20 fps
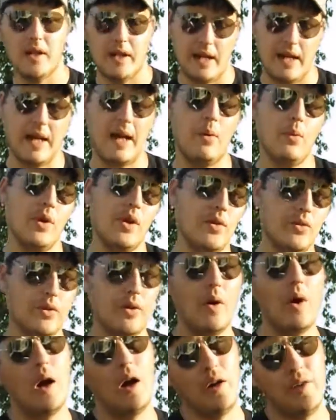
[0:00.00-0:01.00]
And I will
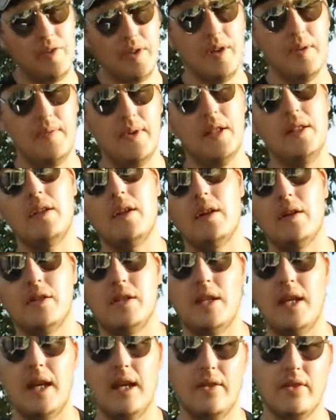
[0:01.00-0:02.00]
throw all of them in there
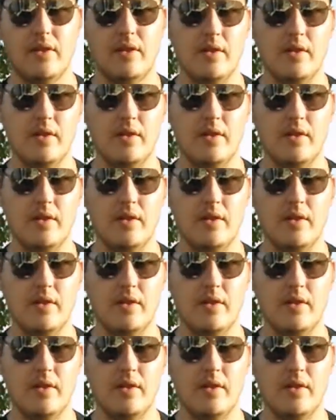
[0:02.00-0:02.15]
together.